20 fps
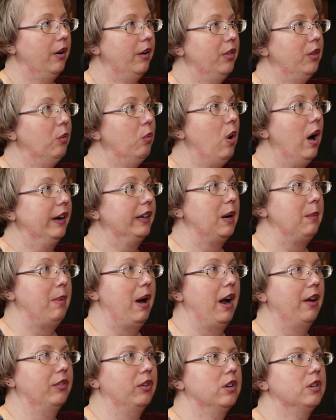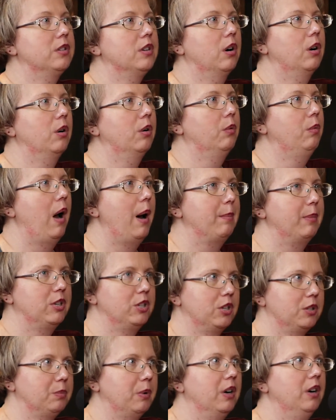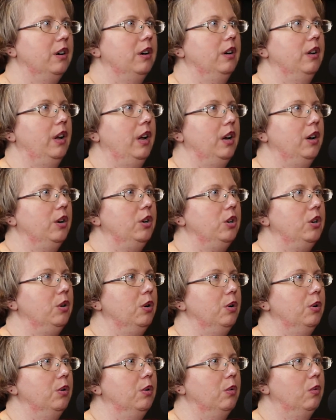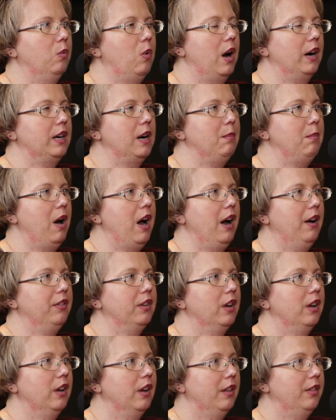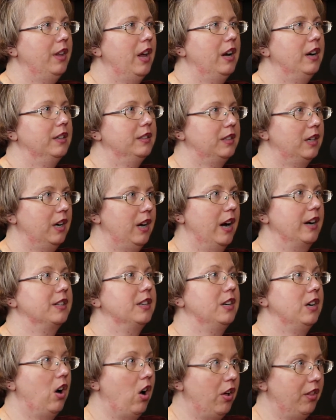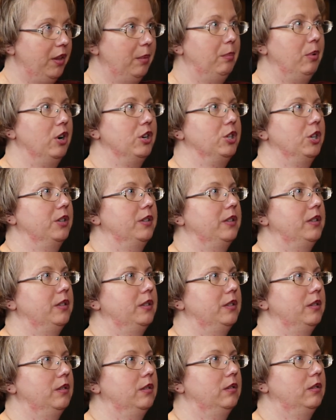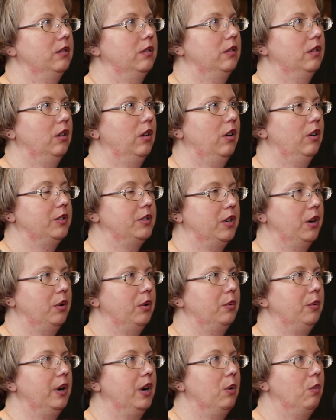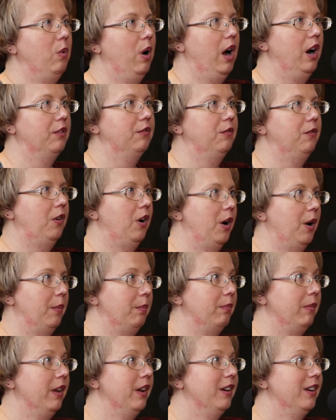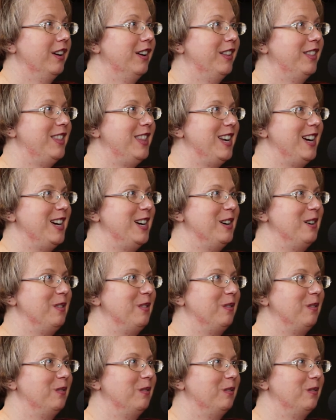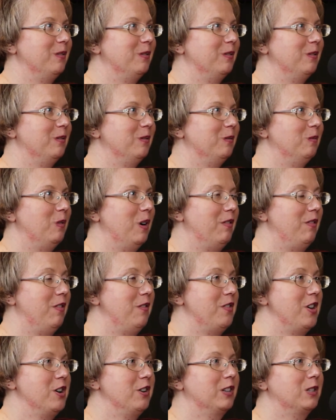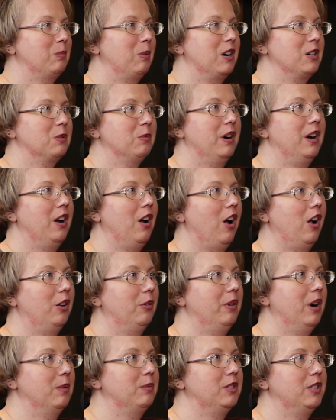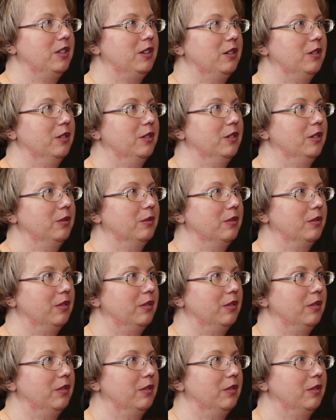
walking path. So Rapids just put in a new walking path that is connecting all the bridges. So we can walk from the Riverview Expressway all the way up to